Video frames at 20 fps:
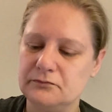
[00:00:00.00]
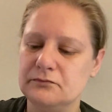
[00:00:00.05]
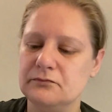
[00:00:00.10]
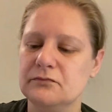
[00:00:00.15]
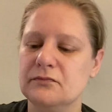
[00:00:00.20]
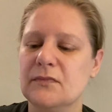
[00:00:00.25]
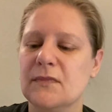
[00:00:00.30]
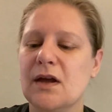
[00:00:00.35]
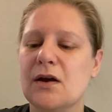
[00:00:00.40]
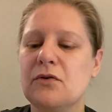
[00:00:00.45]

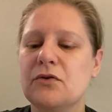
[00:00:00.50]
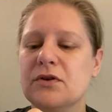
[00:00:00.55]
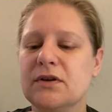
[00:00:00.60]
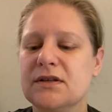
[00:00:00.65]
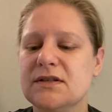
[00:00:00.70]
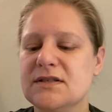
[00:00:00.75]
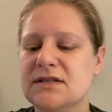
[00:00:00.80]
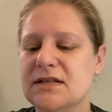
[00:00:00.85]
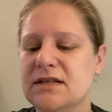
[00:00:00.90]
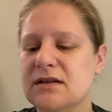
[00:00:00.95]
Now you
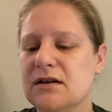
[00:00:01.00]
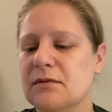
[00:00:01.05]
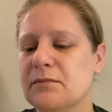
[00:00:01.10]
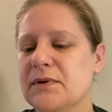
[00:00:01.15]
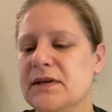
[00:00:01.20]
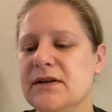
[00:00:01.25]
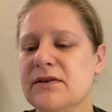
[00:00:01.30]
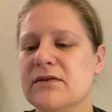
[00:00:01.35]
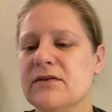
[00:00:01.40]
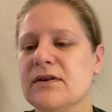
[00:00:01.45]
can see up
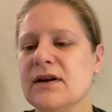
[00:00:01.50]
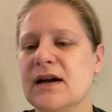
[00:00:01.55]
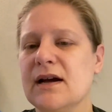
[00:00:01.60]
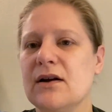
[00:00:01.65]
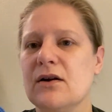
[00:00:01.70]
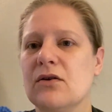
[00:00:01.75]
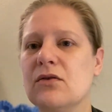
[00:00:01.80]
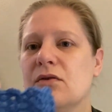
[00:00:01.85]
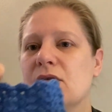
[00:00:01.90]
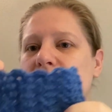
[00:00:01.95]
here
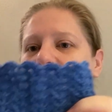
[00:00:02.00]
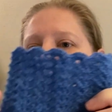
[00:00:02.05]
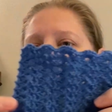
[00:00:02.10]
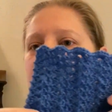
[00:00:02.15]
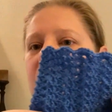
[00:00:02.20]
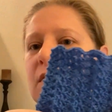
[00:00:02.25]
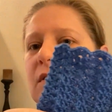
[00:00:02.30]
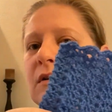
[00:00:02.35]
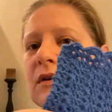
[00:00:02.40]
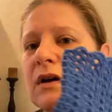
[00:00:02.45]
how
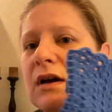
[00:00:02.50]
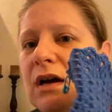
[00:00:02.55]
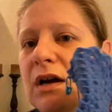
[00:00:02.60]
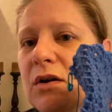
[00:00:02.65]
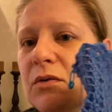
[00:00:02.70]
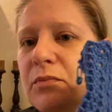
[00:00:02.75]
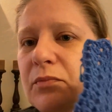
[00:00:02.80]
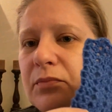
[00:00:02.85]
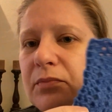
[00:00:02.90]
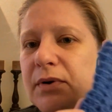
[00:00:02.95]

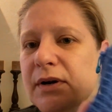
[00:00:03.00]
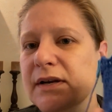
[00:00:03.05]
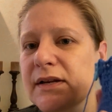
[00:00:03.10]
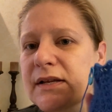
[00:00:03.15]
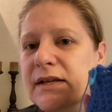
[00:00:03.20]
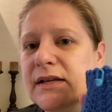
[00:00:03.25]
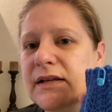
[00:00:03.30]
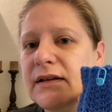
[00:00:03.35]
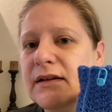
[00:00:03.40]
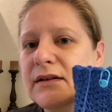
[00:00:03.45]

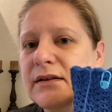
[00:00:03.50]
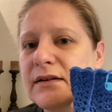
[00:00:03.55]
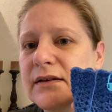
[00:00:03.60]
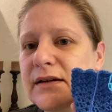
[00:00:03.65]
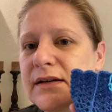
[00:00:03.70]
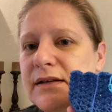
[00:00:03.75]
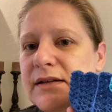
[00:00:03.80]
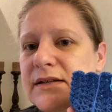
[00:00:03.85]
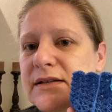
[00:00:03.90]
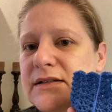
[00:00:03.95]
pretty
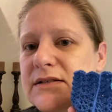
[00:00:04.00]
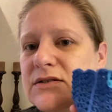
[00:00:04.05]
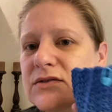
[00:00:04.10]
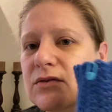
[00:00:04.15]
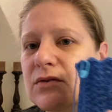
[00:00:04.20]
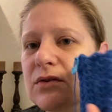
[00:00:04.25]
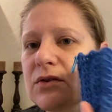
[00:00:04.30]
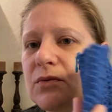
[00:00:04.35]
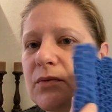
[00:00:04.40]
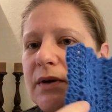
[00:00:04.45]
it is
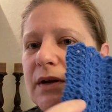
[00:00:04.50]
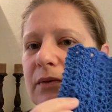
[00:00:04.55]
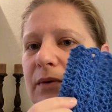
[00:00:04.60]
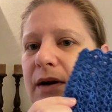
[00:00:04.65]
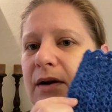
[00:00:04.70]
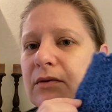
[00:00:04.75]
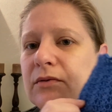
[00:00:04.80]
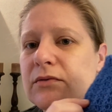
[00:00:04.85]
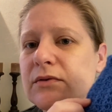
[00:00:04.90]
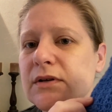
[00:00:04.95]
all the way
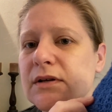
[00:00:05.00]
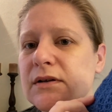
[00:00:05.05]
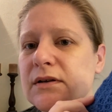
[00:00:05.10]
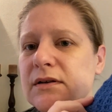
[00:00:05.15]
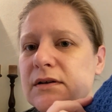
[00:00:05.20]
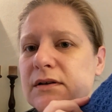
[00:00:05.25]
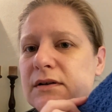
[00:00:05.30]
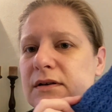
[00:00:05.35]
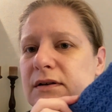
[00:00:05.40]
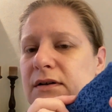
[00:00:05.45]
around
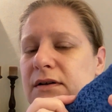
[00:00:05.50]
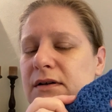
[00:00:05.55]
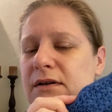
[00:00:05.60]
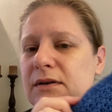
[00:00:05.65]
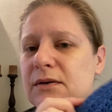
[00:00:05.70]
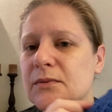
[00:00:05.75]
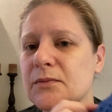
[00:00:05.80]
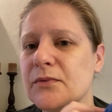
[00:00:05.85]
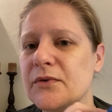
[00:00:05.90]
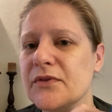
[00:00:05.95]

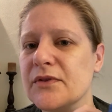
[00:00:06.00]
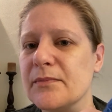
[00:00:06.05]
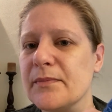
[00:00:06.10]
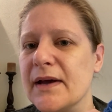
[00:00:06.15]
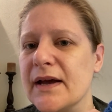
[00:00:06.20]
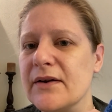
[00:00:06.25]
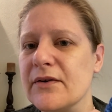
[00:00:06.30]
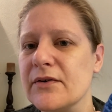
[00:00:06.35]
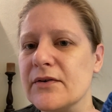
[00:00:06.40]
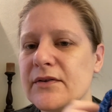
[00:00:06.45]
with the
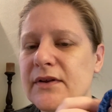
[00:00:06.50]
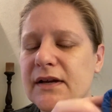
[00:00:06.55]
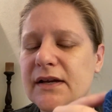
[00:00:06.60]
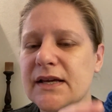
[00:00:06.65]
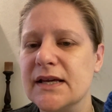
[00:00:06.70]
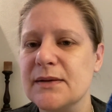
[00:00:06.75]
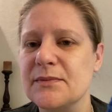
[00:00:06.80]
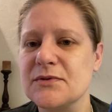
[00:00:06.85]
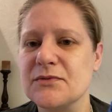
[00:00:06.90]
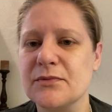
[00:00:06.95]
pattern that
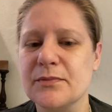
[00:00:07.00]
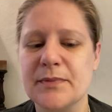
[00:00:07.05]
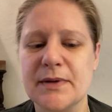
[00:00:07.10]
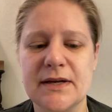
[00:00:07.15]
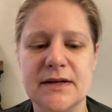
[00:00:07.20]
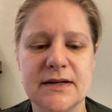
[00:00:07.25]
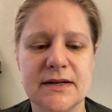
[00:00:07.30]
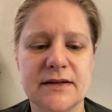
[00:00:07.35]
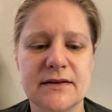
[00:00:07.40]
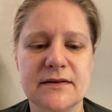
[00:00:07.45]
keeps
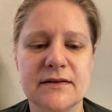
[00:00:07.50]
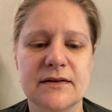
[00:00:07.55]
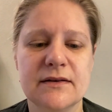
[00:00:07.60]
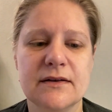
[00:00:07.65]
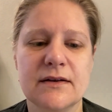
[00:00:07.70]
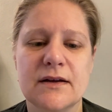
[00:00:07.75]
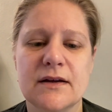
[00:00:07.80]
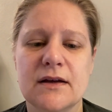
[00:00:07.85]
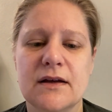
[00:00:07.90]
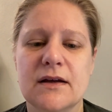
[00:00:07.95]
repeating.
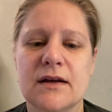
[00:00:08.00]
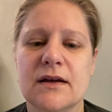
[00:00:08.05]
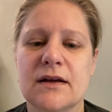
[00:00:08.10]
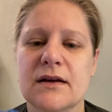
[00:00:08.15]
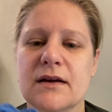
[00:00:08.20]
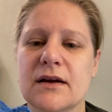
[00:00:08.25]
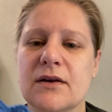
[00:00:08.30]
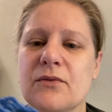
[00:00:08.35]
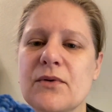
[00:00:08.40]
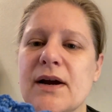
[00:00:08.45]

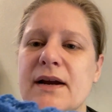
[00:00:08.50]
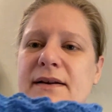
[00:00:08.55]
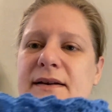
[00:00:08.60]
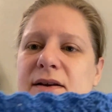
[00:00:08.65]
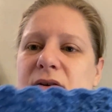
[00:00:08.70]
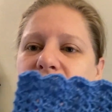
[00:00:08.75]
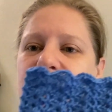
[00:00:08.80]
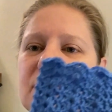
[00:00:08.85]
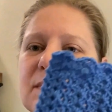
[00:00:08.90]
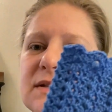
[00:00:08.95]
And right
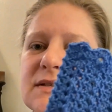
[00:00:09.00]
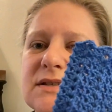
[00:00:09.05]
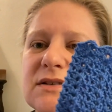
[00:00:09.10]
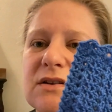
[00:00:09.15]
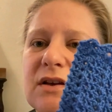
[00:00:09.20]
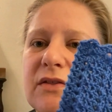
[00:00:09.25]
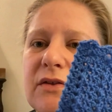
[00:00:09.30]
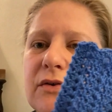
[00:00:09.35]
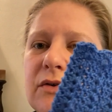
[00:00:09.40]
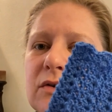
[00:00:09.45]
now I miss
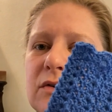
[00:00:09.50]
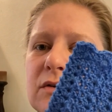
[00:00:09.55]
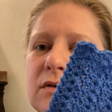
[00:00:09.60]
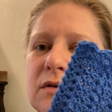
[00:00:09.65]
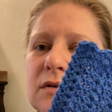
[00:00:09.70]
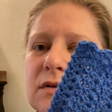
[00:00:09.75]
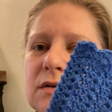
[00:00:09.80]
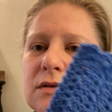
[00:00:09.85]
another